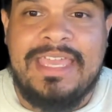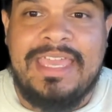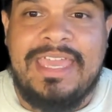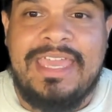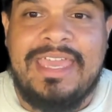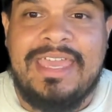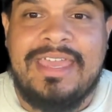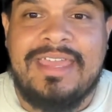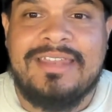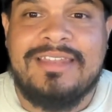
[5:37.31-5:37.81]

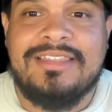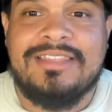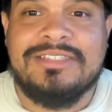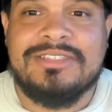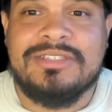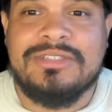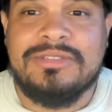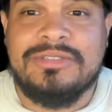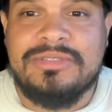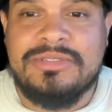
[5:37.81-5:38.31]
and the
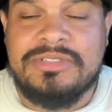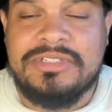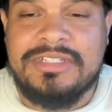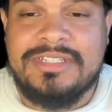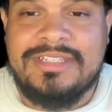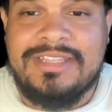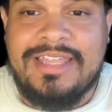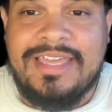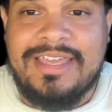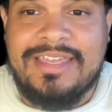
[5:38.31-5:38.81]

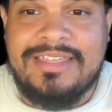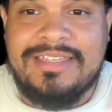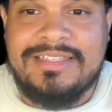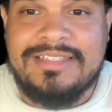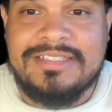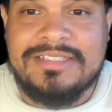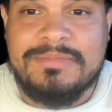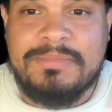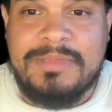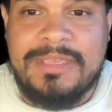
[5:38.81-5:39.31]
solution that
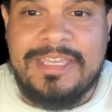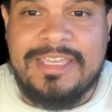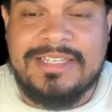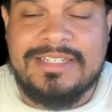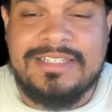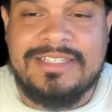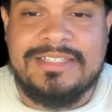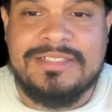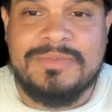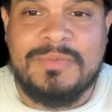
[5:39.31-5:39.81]
is
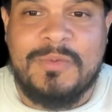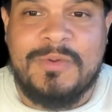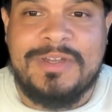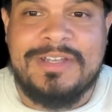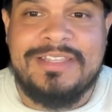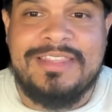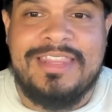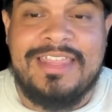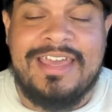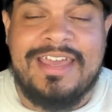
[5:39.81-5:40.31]
picked is
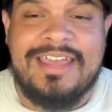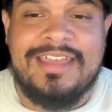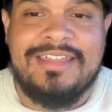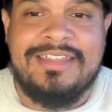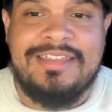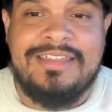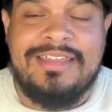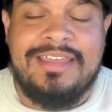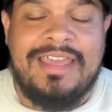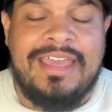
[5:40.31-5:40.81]
one that
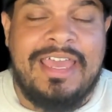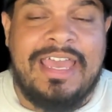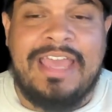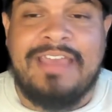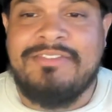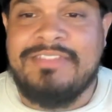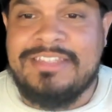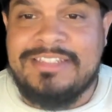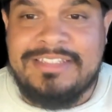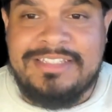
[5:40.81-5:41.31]

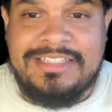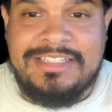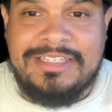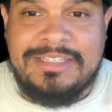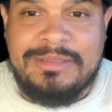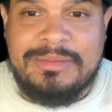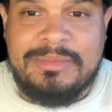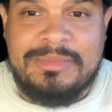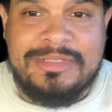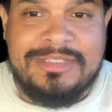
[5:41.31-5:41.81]
half the
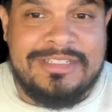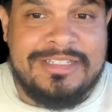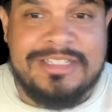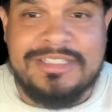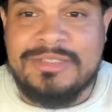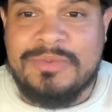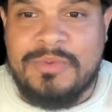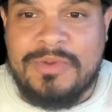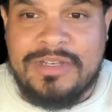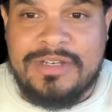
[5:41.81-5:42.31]
team
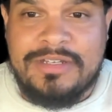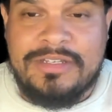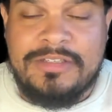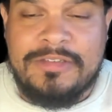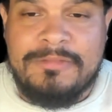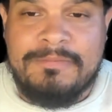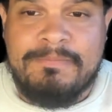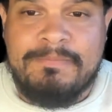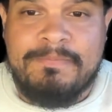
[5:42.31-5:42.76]
doesn't want to do.